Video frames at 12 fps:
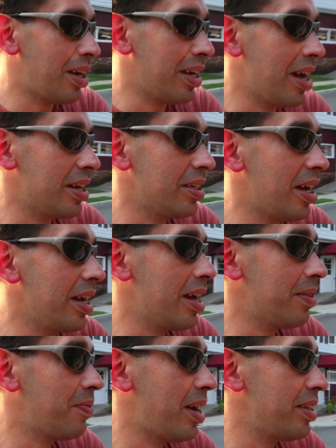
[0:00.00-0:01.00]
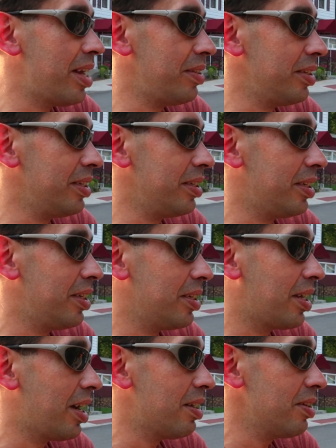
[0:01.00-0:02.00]
I gotta find that Lincoln
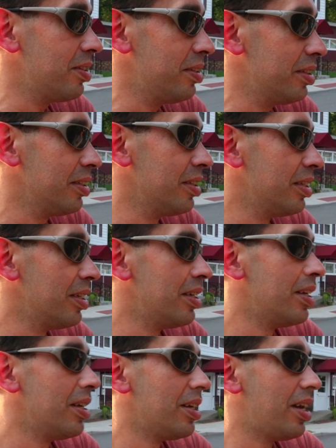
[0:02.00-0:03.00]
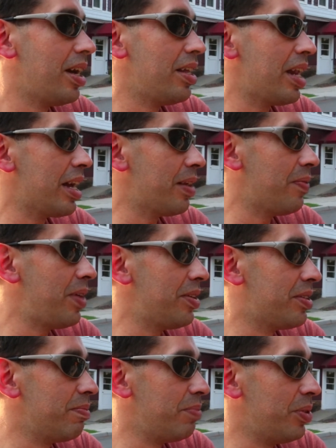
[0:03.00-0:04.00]
Kid character, and then I gotta
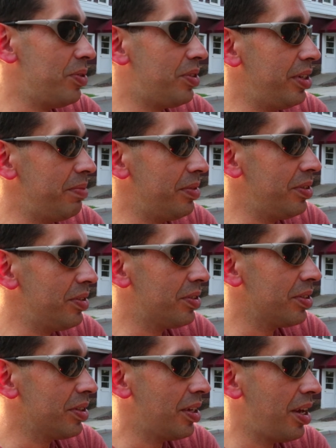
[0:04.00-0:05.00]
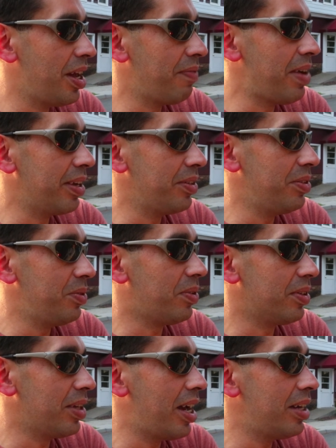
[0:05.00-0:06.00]
face some booze demons, and if I can do
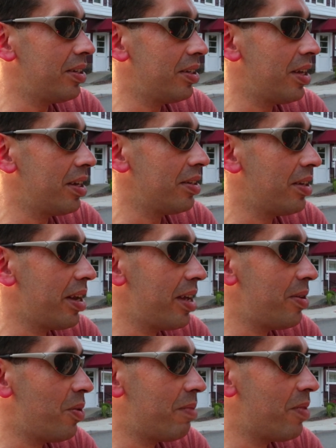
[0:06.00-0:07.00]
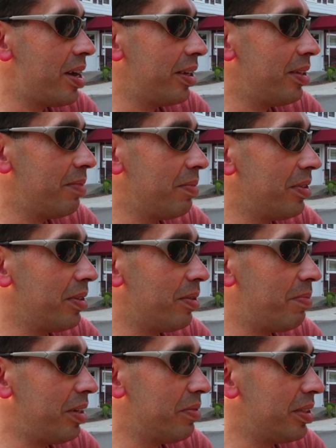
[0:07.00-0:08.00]
all that, then I know I'm ready to, you
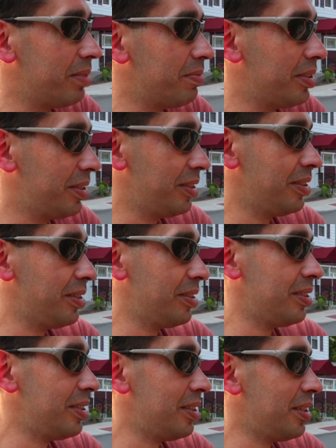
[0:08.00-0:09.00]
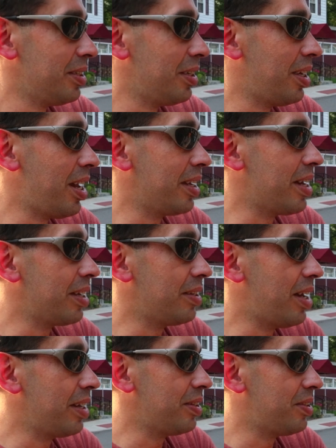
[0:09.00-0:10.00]
know, be with them. And I
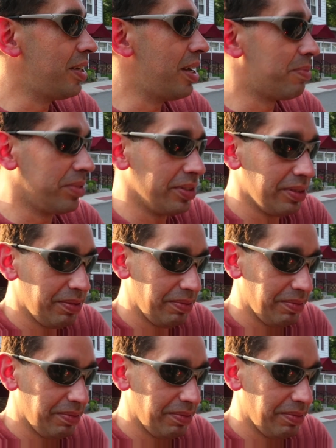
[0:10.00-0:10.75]
can see April.